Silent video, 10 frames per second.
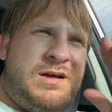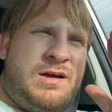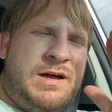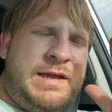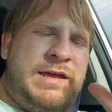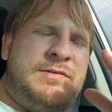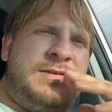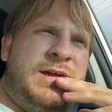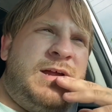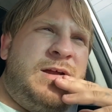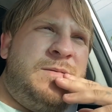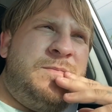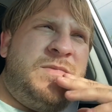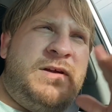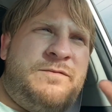I get there,
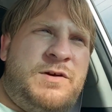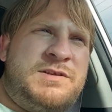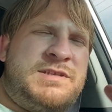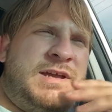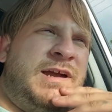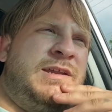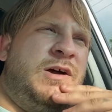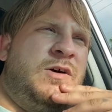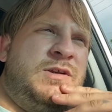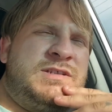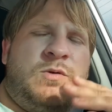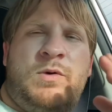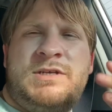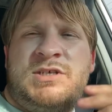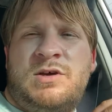first thing I noticed, the
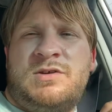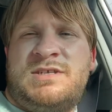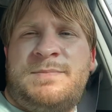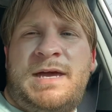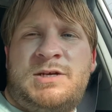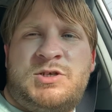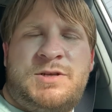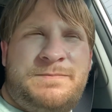windshield is smashed.